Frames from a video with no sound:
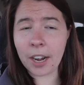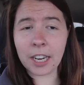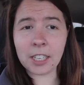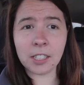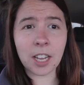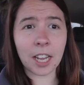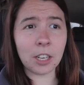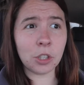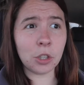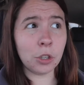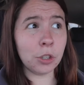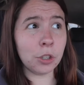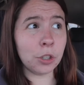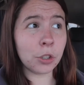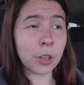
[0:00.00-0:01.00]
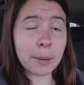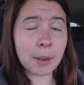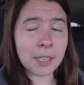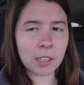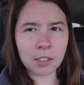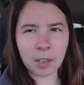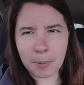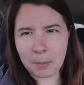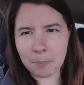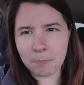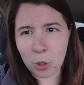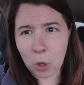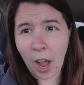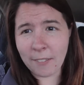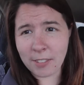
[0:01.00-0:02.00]
and I decided to treat myself
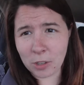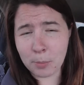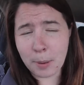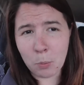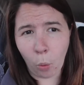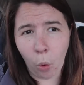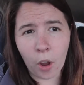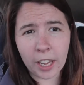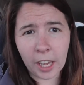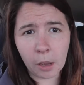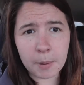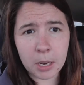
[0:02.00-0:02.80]
because I've still been working.